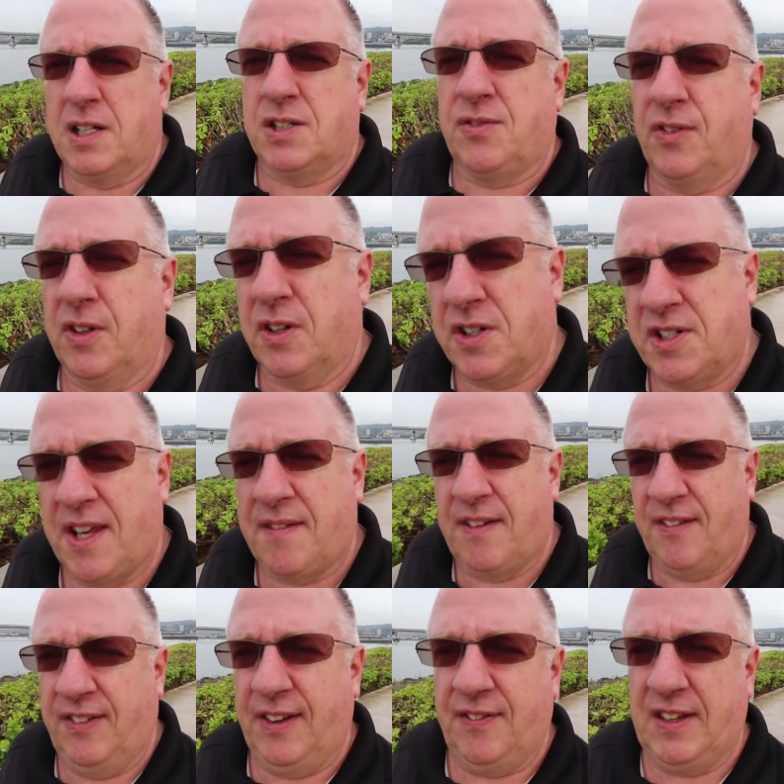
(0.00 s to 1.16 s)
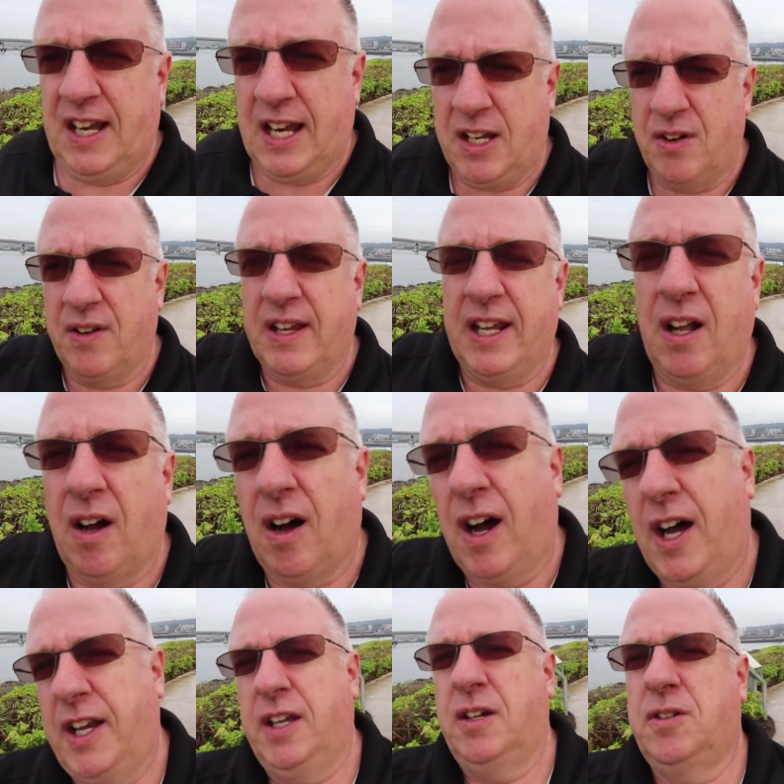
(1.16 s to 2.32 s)
is for $7.50 you can get an
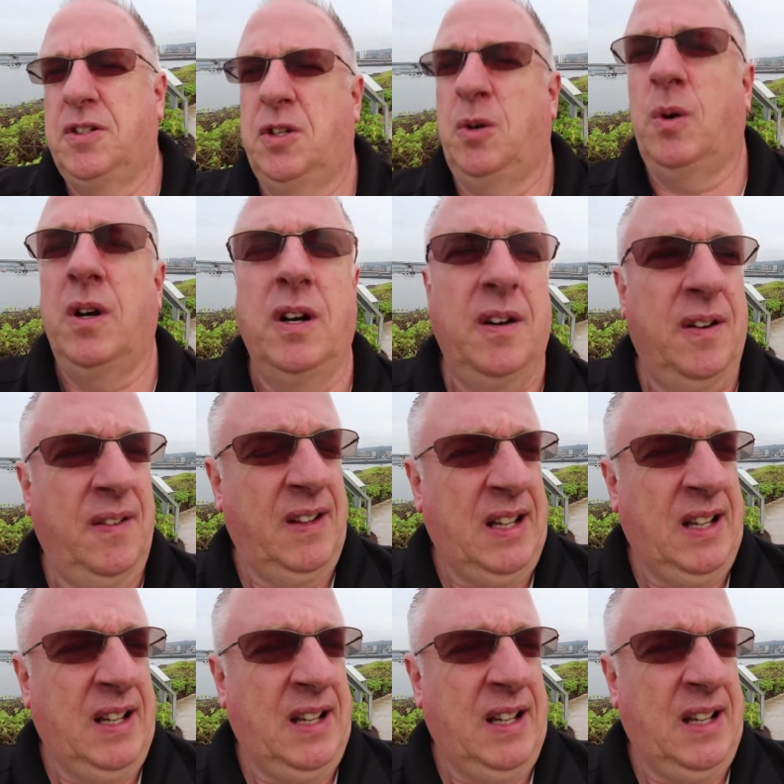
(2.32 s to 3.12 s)
audio tour.